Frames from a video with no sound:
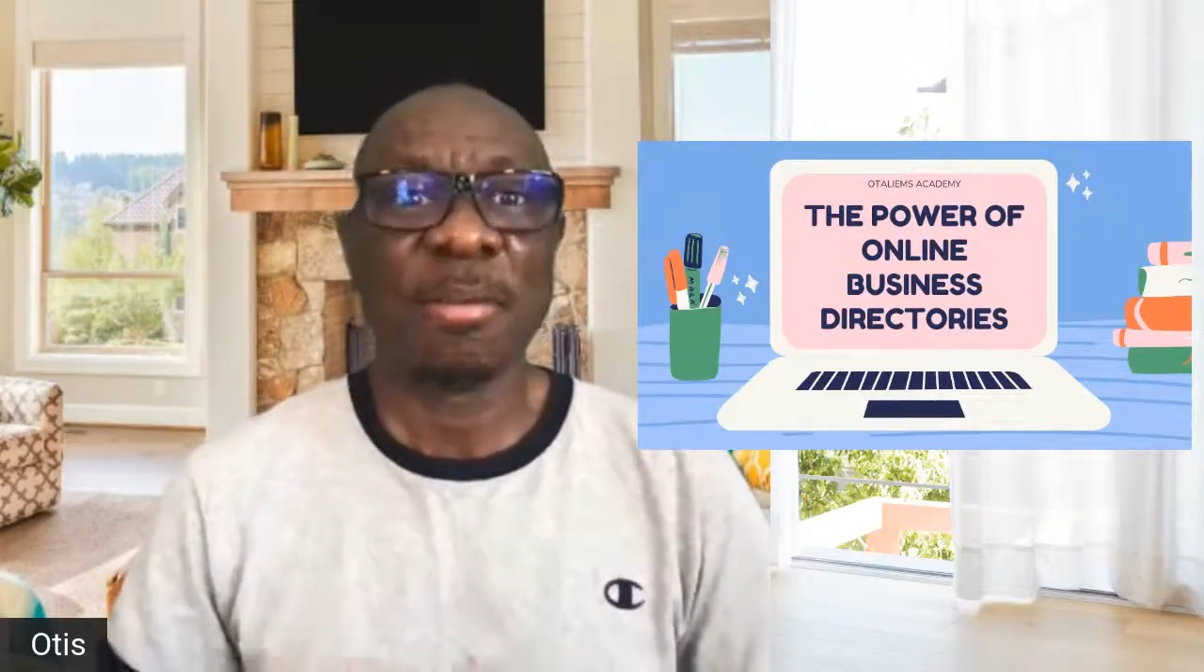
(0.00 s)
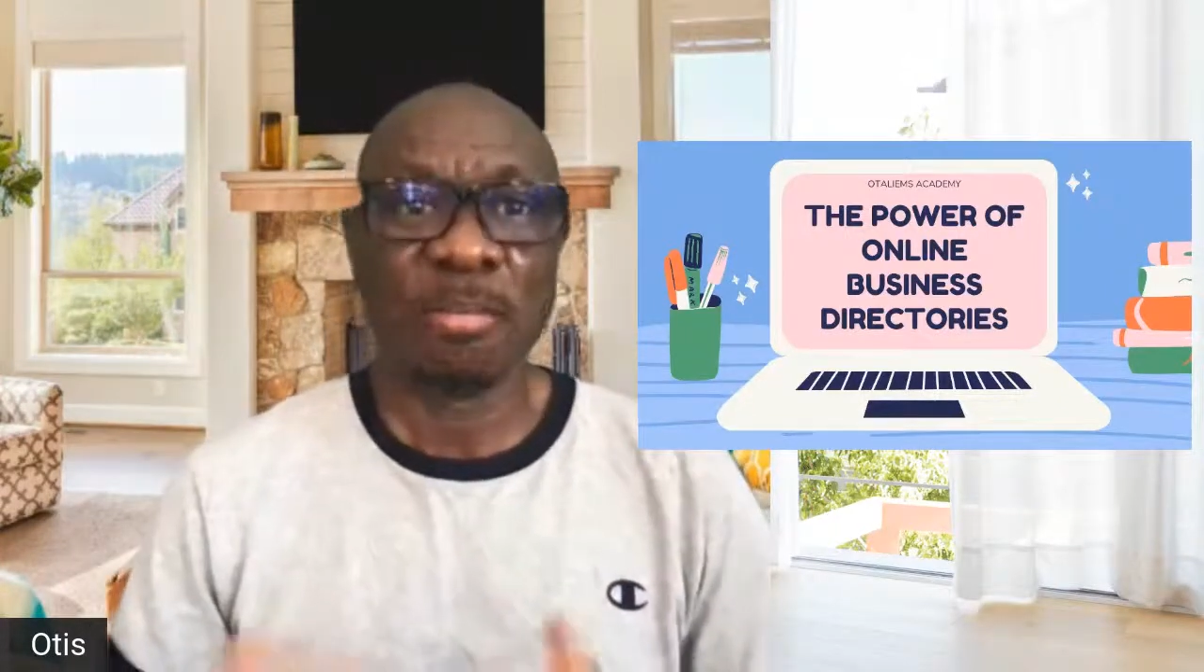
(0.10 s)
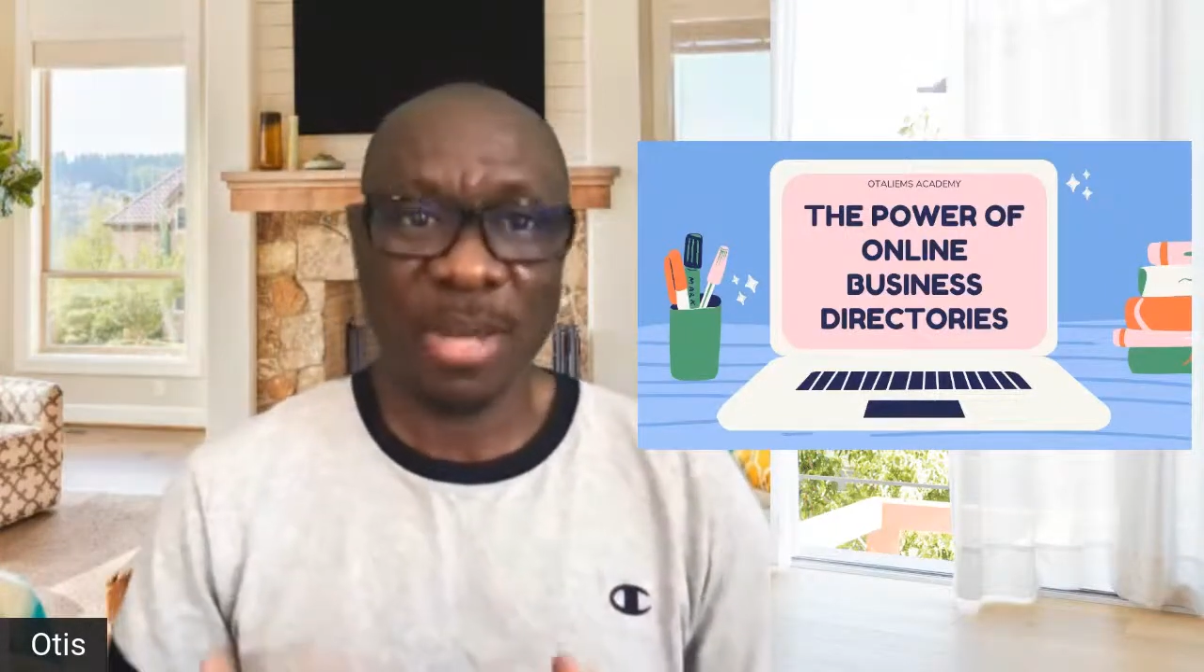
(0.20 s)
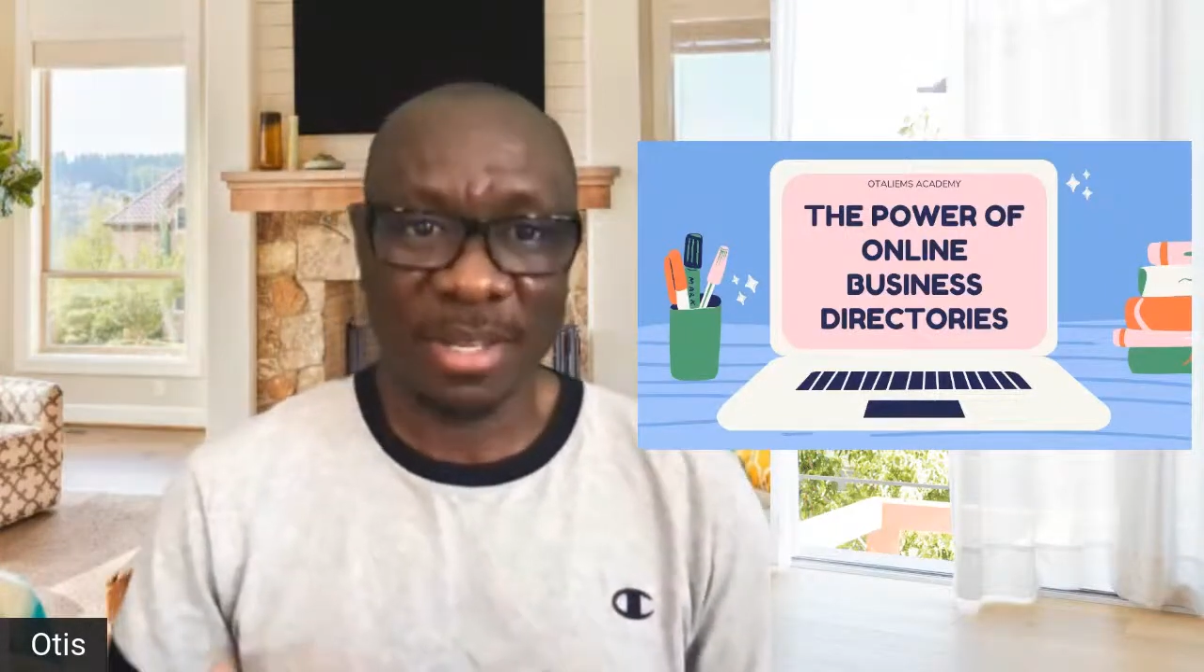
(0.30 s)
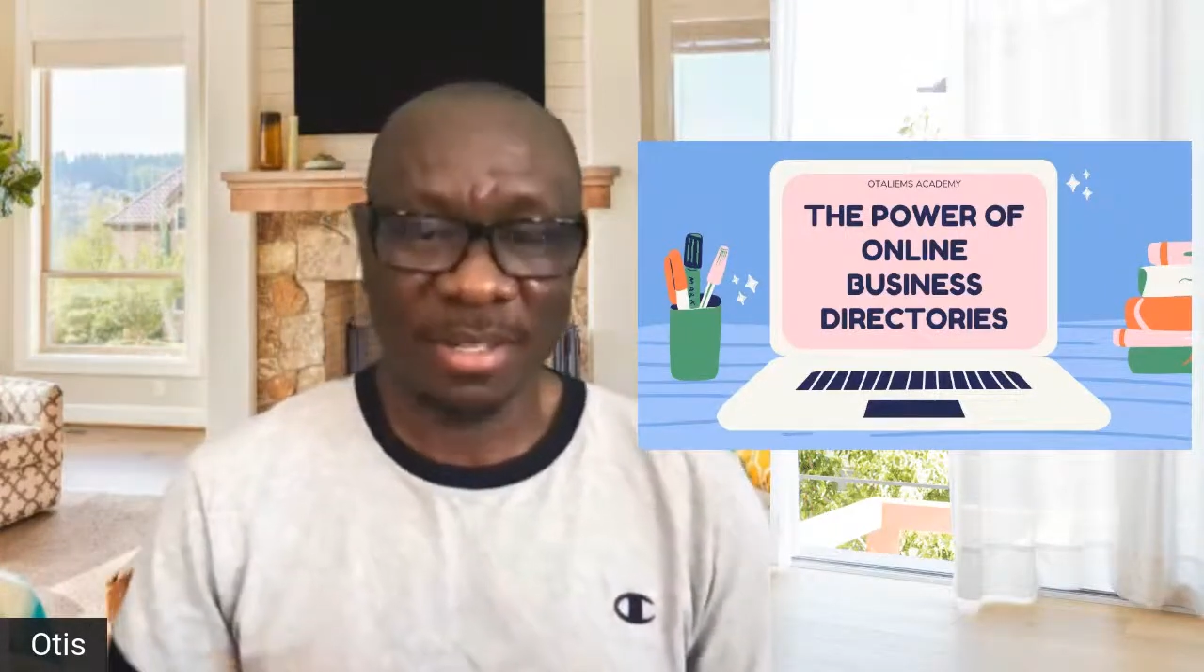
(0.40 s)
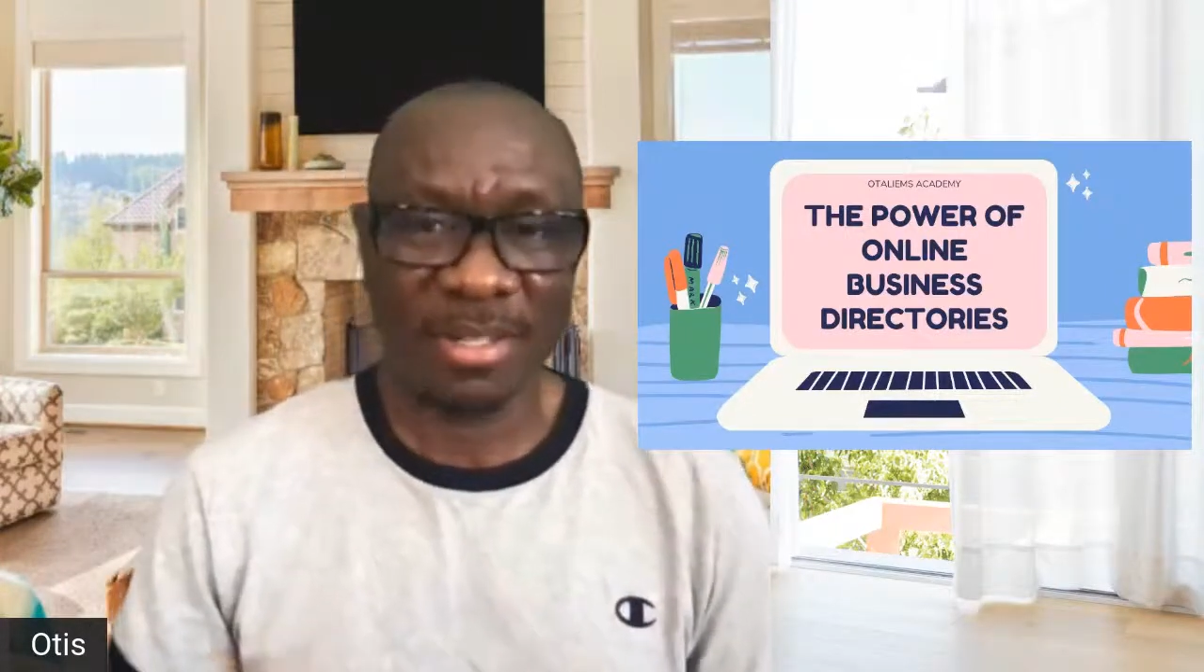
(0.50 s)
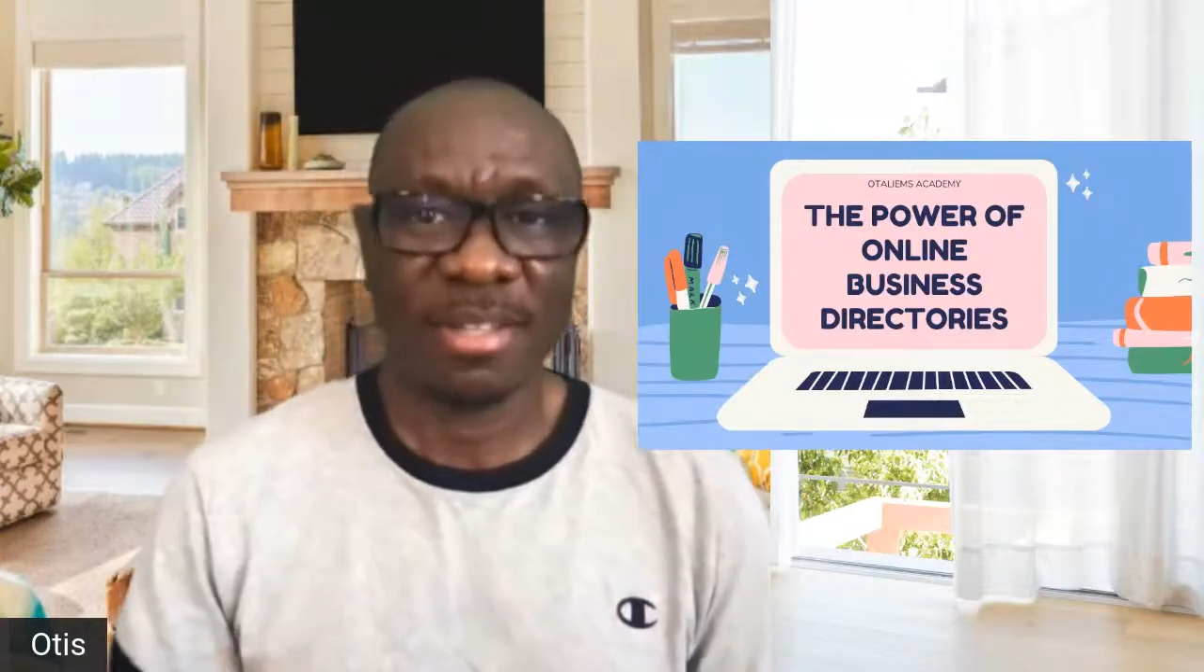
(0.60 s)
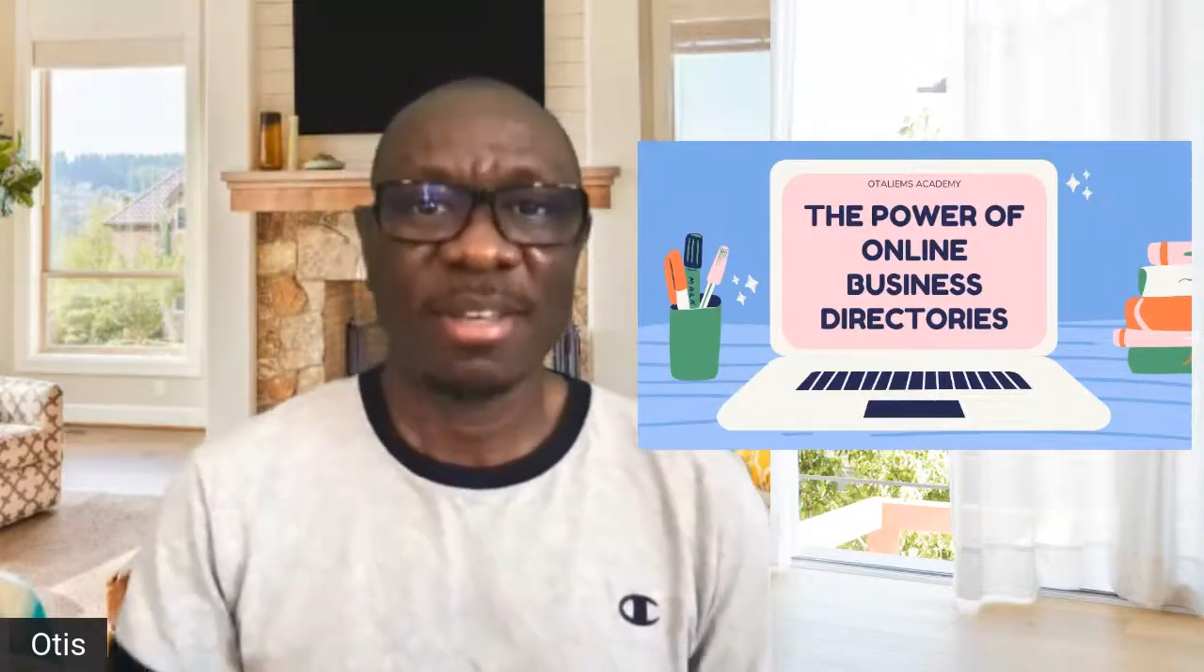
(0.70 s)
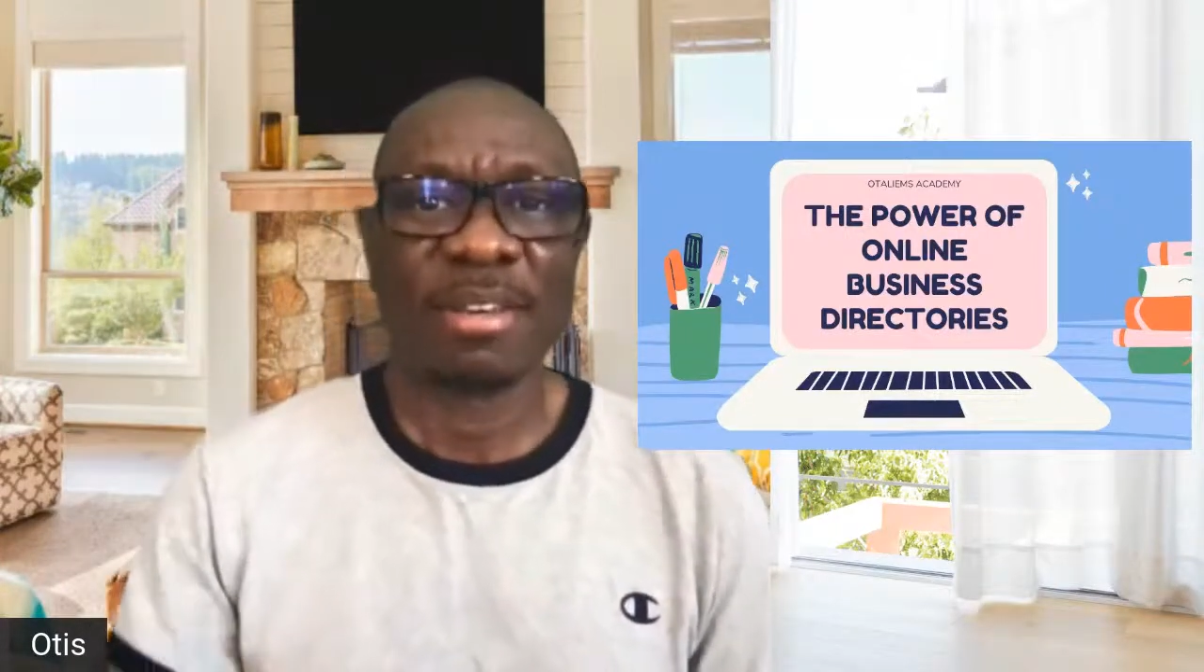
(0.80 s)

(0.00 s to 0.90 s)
means